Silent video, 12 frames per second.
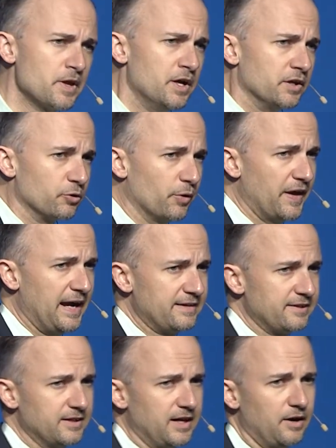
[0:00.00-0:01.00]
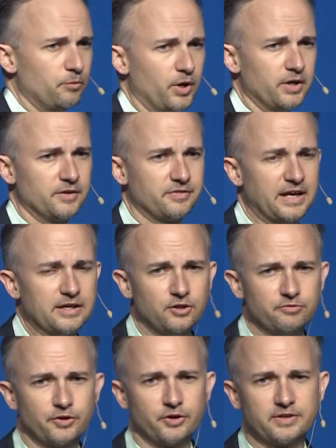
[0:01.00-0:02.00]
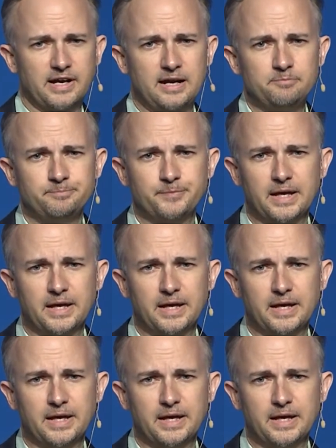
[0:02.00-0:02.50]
So with that, I want to thank you for your time.